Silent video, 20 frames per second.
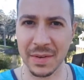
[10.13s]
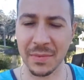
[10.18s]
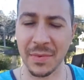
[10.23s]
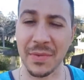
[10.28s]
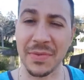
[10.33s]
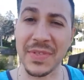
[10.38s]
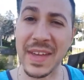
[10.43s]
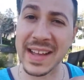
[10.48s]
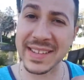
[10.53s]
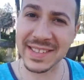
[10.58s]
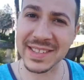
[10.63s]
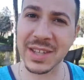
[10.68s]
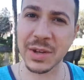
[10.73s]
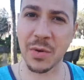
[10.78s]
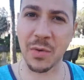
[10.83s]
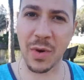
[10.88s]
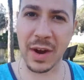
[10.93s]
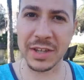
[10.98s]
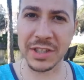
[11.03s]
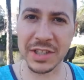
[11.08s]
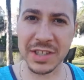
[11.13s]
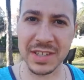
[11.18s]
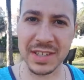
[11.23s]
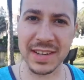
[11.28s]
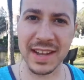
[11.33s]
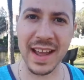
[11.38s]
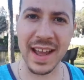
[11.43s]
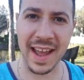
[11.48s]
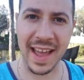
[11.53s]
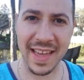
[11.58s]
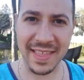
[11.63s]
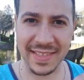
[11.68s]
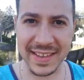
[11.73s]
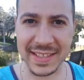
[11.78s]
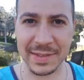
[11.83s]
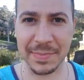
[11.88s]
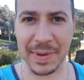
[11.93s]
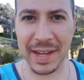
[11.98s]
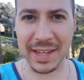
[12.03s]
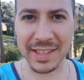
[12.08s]
Well, that's the question, and
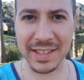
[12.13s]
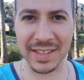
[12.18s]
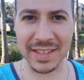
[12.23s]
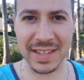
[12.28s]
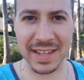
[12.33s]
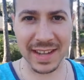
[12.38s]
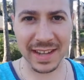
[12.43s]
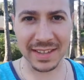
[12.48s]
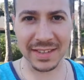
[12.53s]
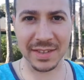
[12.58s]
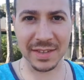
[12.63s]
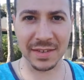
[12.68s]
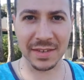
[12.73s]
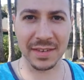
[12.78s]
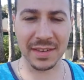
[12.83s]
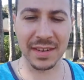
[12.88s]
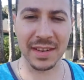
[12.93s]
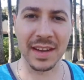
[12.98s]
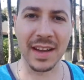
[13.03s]
this page is the answer.